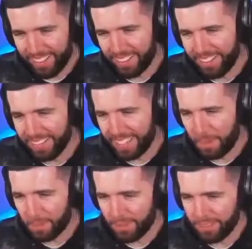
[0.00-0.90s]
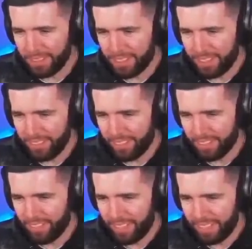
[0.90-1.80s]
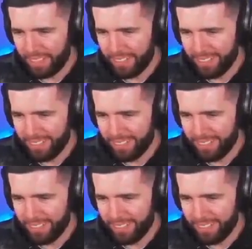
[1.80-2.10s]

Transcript: Oh, cause it was April and she wanted money.